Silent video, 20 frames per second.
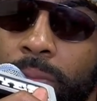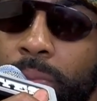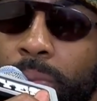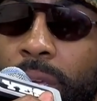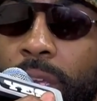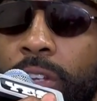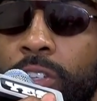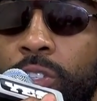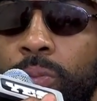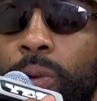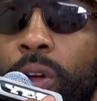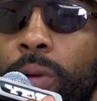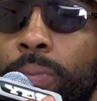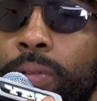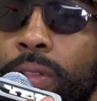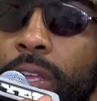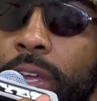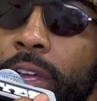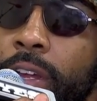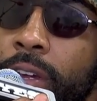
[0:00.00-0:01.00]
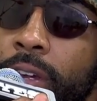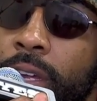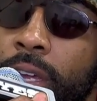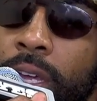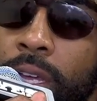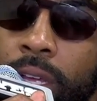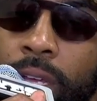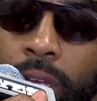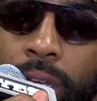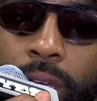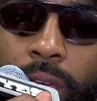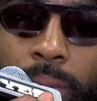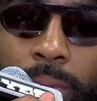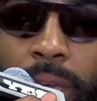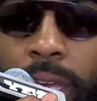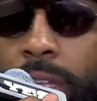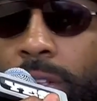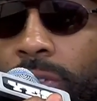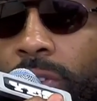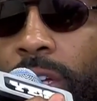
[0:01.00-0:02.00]
being a smart player and
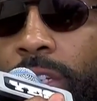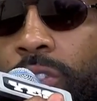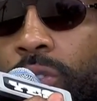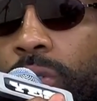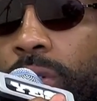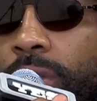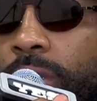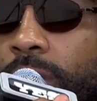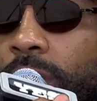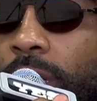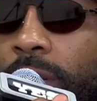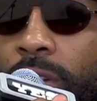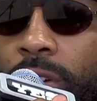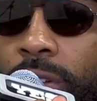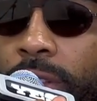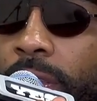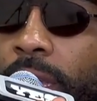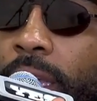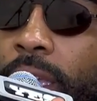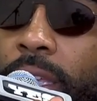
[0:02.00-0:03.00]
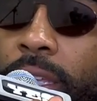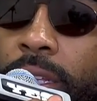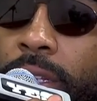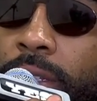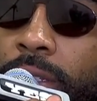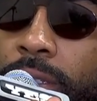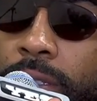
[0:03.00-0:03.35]
making the right choices out on that end.